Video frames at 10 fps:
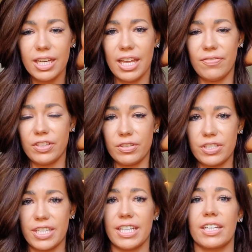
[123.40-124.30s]
If you're
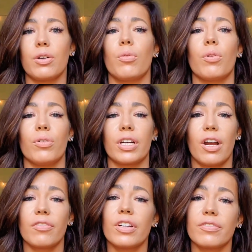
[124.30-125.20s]
sick or
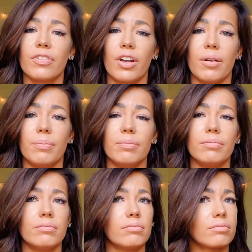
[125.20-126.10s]
recovering
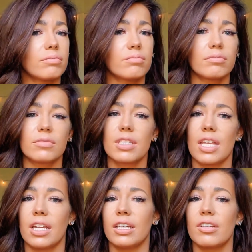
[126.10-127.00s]
from,
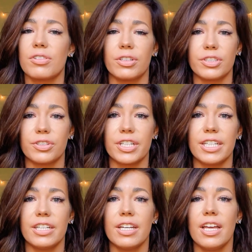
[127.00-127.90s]
say, a
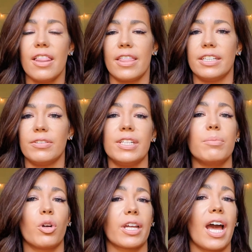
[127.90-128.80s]
surgery, then you need
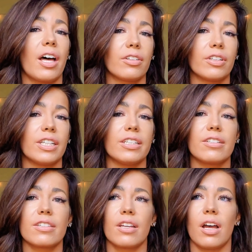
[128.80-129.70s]
more
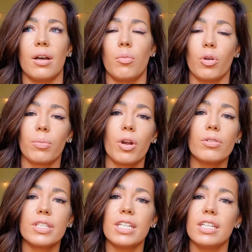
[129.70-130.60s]
calories, more
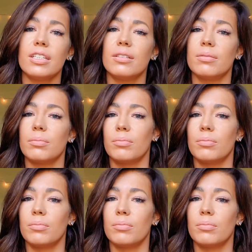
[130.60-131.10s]
protein,